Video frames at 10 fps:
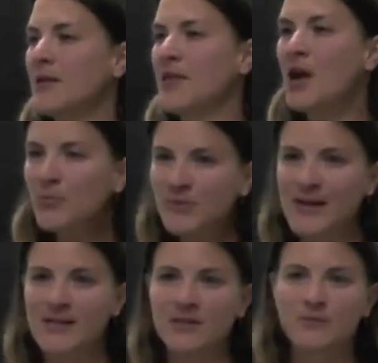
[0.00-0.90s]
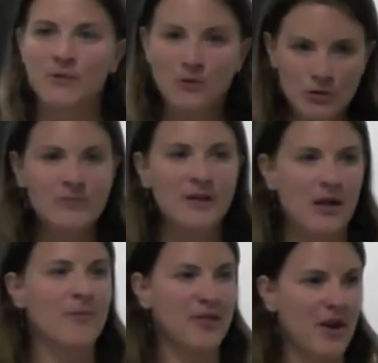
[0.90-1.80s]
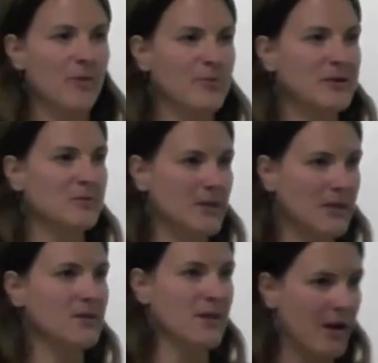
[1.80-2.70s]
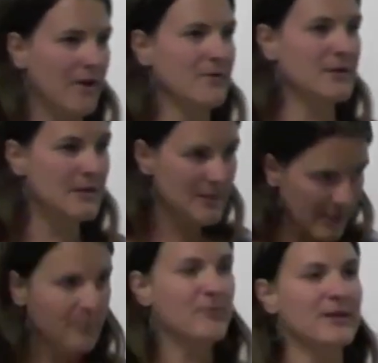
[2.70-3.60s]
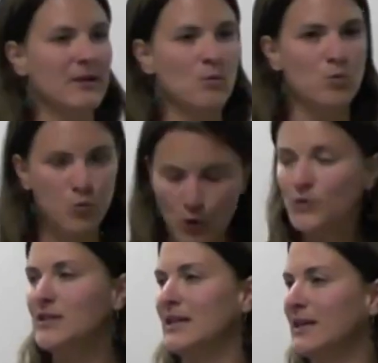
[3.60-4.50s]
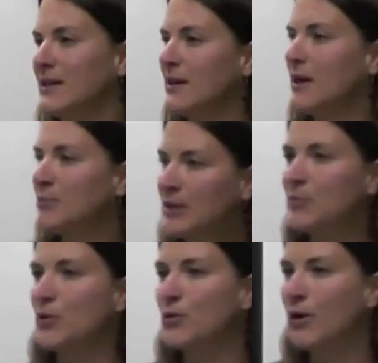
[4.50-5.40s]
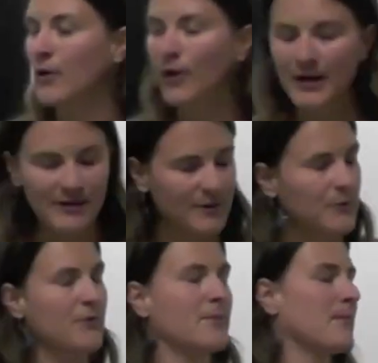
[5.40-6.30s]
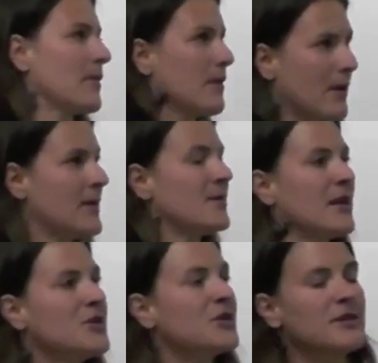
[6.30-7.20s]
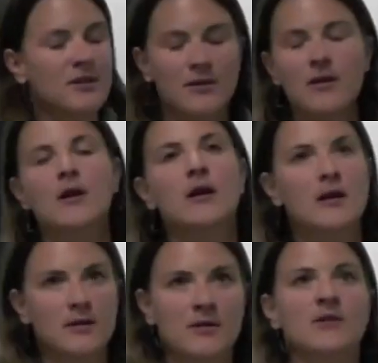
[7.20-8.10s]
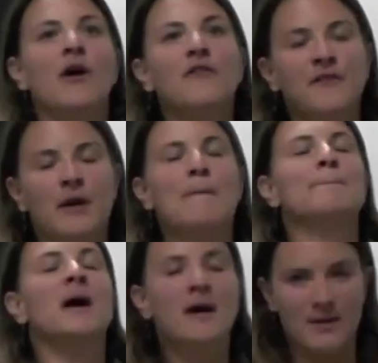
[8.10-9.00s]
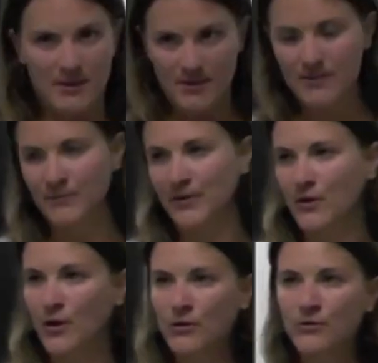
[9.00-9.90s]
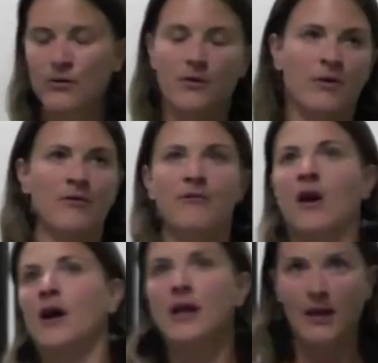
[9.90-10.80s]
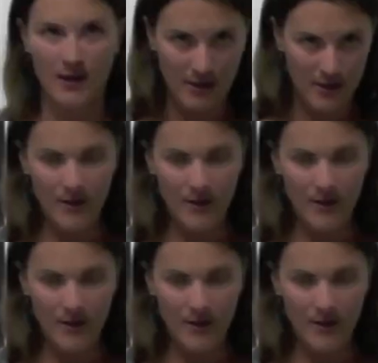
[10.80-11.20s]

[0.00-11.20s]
Therapists usually become therapists because they're deeply wounded people who are going to essentially self-combust with their own neurotic